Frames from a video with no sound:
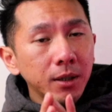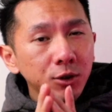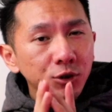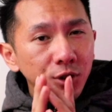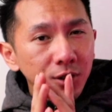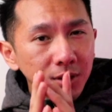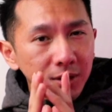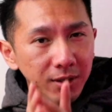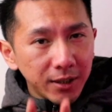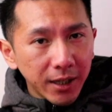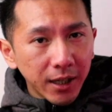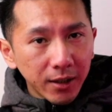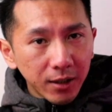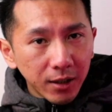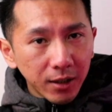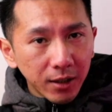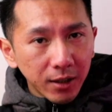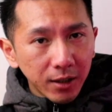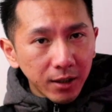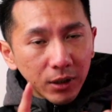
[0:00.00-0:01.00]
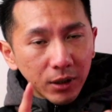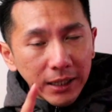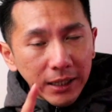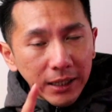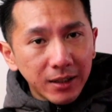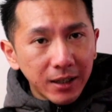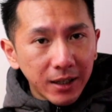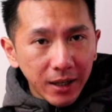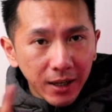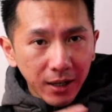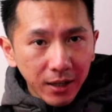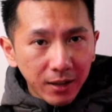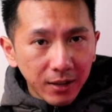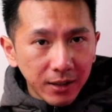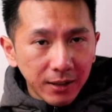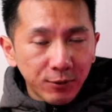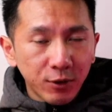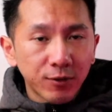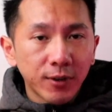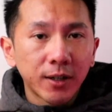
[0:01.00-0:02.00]
just yet, do it in the end
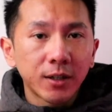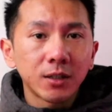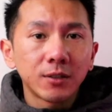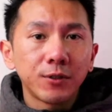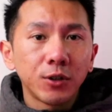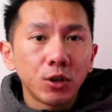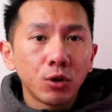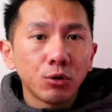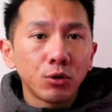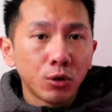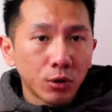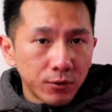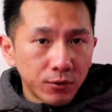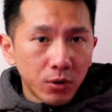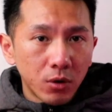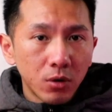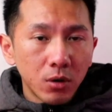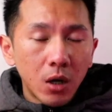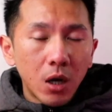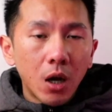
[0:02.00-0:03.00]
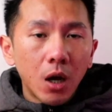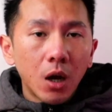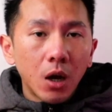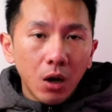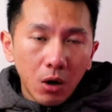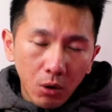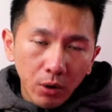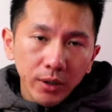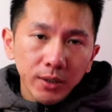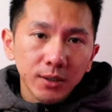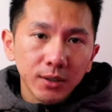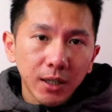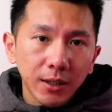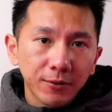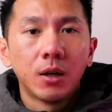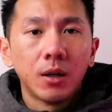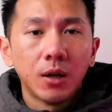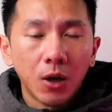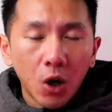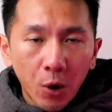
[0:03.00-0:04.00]
if you find this video useful or
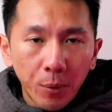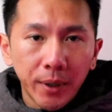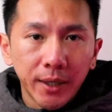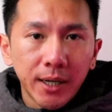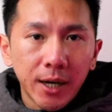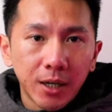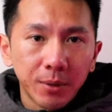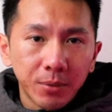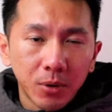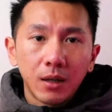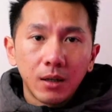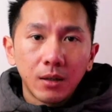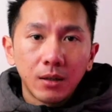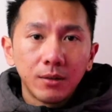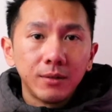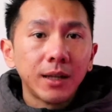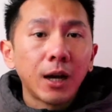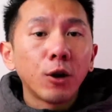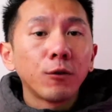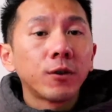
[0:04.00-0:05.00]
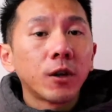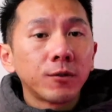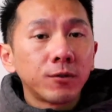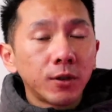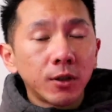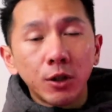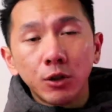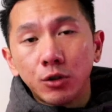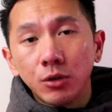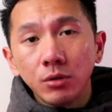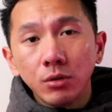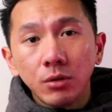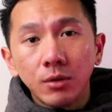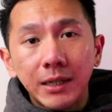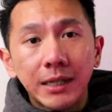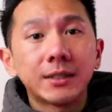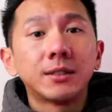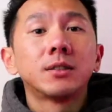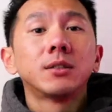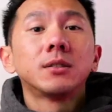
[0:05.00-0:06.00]
insightful or mechanical. Now without further ado,
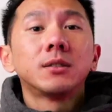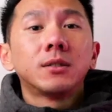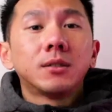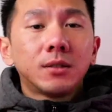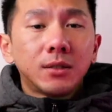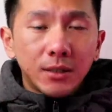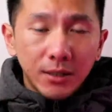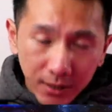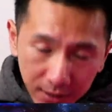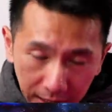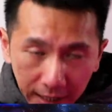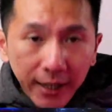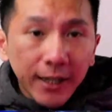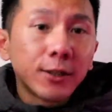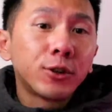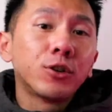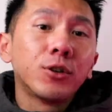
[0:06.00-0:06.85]
let's get into it